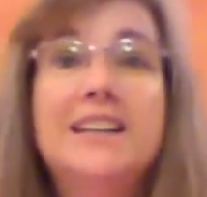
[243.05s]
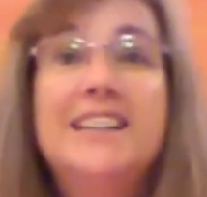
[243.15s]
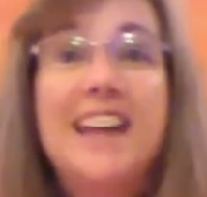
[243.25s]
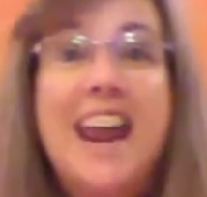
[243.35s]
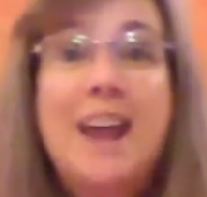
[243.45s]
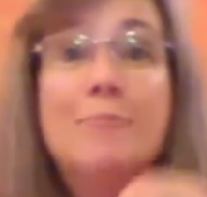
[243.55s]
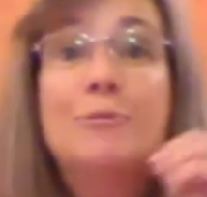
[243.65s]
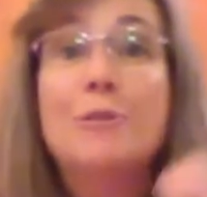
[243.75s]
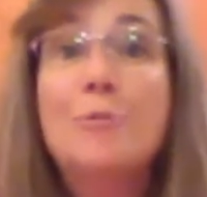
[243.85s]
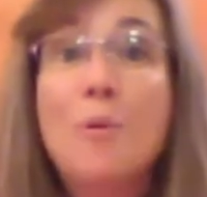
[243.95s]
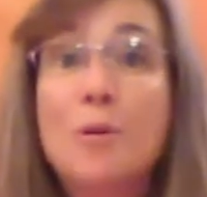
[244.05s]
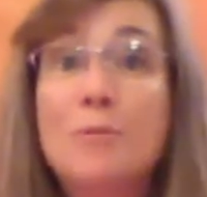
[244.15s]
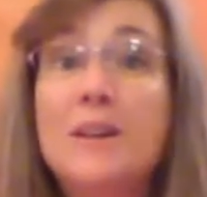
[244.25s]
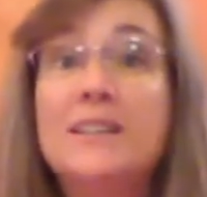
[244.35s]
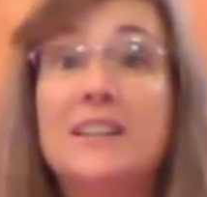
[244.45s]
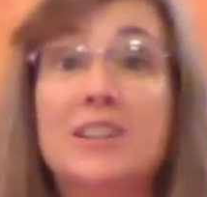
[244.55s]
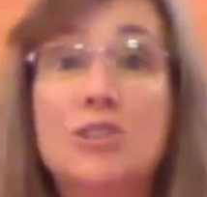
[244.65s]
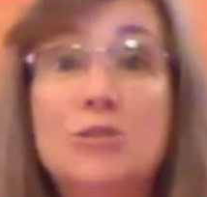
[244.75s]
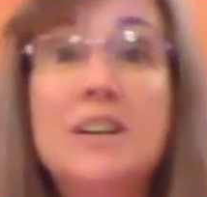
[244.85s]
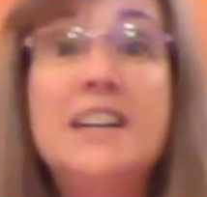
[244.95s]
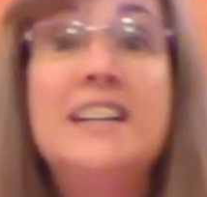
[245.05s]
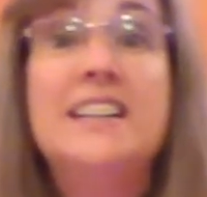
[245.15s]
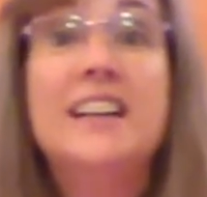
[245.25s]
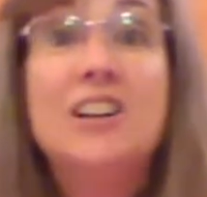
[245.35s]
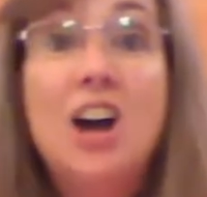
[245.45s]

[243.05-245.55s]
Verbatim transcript: jammed with ornaments and trees and